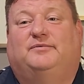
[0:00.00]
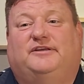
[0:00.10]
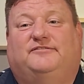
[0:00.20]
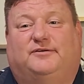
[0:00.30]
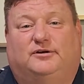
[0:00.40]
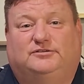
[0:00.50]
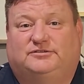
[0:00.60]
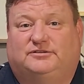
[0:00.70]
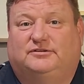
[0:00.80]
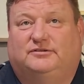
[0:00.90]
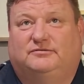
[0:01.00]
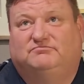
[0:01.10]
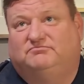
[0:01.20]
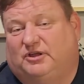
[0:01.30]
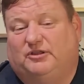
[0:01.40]
The first
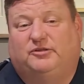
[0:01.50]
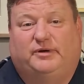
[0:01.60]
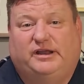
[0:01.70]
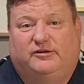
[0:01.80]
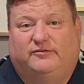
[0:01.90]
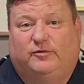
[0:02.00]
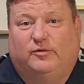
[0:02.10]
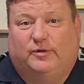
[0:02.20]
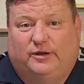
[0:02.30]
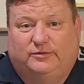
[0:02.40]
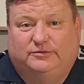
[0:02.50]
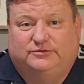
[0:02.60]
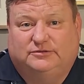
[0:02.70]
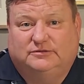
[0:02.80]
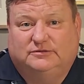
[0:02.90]
3 or 4
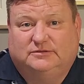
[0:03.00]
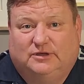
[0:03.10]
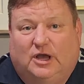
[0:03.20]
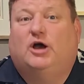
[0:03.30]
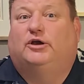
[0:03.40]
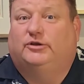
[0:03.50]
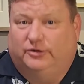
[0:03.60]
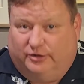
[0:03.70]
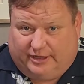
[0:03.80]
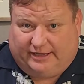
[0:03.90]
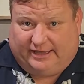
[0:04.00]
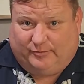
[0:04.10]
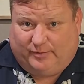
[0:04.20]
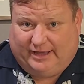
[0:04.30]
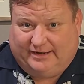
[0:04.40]
rows, you're going to get
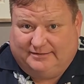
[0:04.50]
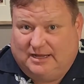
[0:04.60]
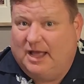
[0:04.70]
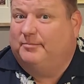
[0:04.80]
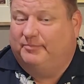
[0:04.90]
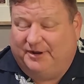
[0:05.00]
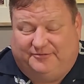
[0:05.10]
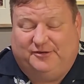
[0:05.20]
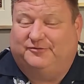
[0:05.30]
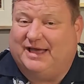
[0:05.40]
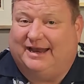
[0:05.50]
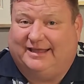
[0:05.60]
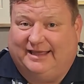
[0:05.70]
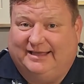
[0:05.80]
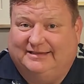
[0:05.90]
wet. But if you've got
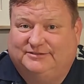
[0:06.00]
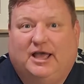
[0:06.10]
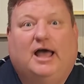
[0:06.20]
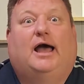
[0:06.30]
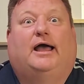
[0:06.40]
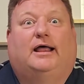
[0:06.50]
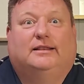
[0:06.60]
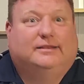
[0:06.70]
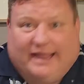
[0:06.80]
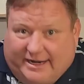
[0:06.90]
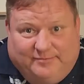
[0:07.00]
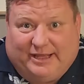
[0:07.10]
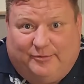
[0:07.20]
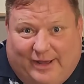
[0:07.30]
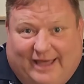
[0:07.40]
kids, let them
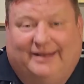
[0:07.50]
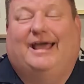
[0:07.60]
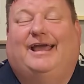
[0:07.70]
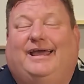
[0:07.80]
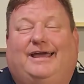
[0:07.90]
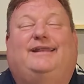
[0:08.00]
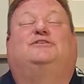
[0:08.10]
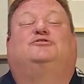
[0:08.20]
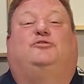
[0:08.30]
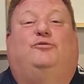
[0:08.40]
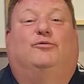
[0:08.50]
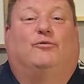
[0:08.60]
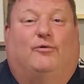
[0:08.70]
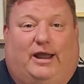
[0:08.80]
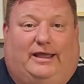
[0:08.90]
get wet. It is
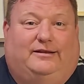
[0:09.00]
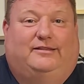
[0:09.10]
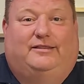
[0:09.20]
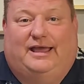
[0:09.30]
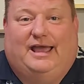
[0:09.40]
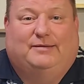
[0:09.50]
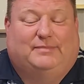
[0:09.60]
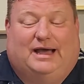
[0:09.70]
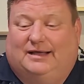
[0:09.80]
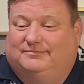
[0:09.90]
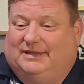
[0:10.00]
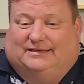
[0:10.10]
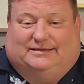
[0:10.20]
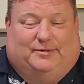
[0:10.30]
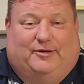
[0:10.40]
great. Like
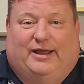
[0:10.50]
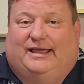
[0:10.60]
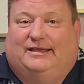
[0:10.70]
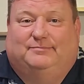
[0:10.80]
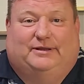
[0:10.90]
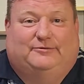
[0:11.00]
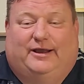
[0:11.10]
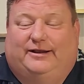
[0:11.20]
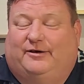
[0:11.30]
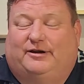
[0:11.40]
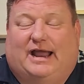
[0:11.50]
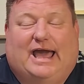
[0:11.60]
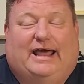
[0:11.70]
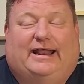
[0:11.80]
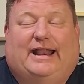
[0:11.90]
I said, my granddaughter
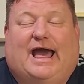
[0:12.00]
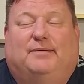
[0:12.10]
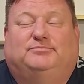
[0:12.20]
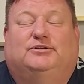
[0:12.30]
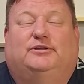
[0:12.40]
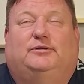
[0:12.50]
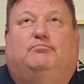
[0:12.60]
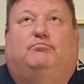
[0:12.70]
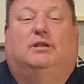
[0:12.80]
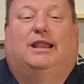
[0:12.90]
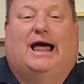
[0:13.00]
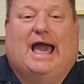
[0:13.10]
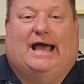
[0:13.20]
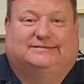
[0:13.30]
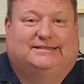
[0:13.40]
had an absolute
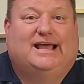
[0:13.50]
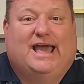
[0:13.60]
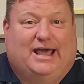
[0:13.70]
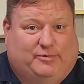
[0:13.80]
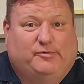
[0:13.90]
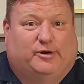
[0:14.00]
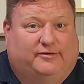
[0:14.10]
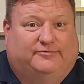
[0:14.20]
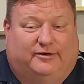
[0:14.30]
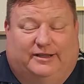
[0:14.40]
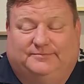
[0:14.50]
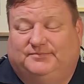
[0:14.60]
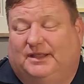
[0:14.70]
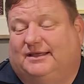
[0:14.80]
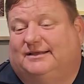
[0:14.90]
blast, and we were up front.
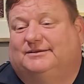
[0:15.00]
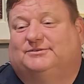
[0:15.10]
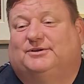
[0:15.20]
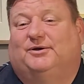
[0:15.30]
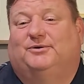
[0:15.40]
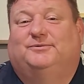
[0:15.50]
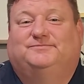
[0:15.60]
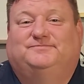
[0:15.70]
So,